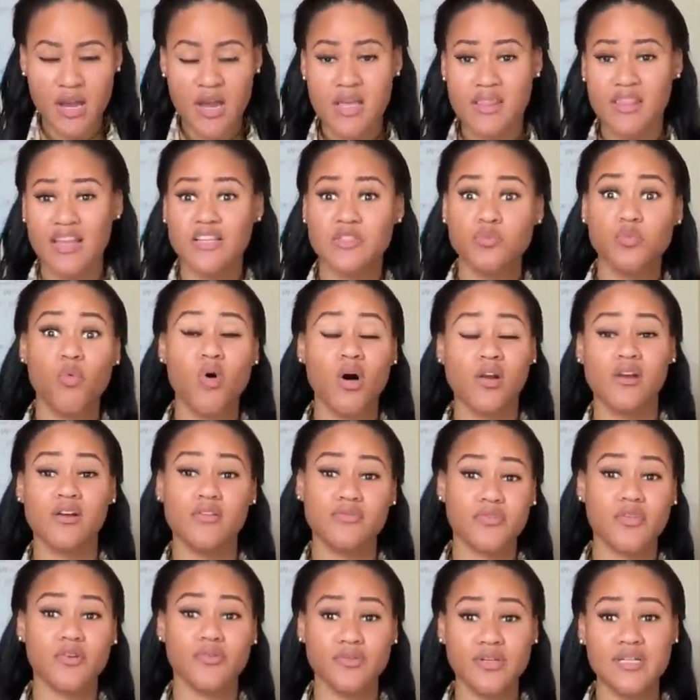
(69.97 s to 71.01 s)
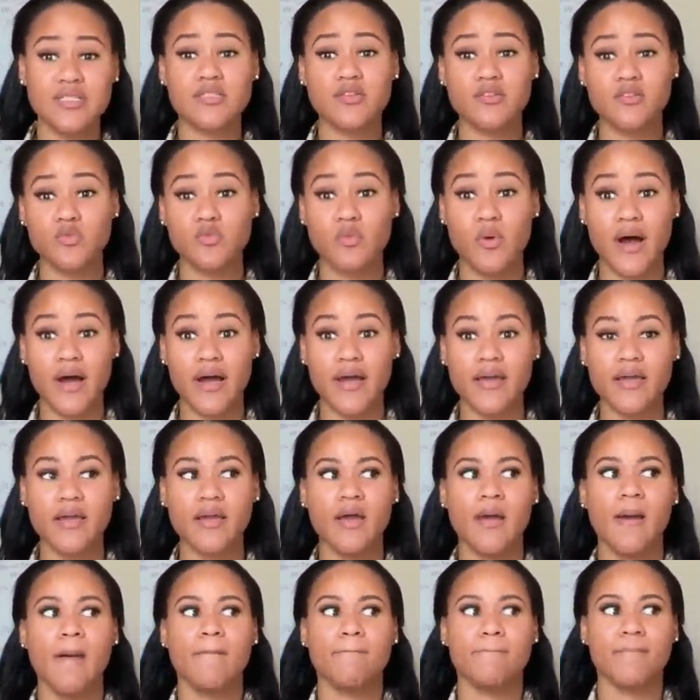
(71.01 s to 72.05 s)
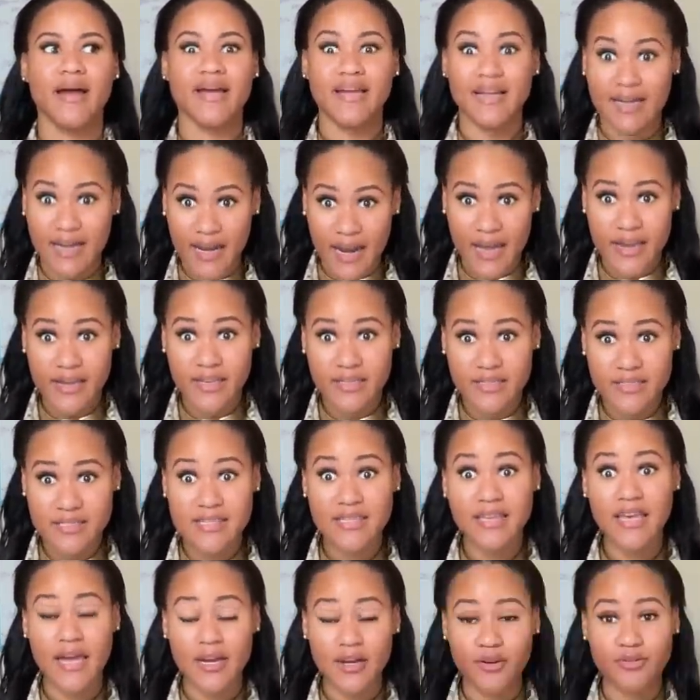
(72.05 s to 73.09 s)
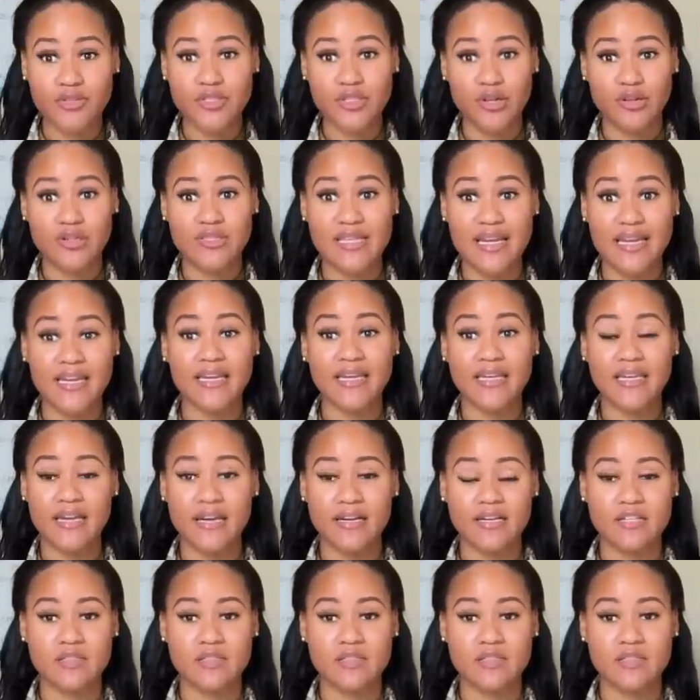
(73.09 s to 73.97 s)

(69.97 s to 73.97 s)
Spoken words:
That's one of the reasons why my clients get the results that they get,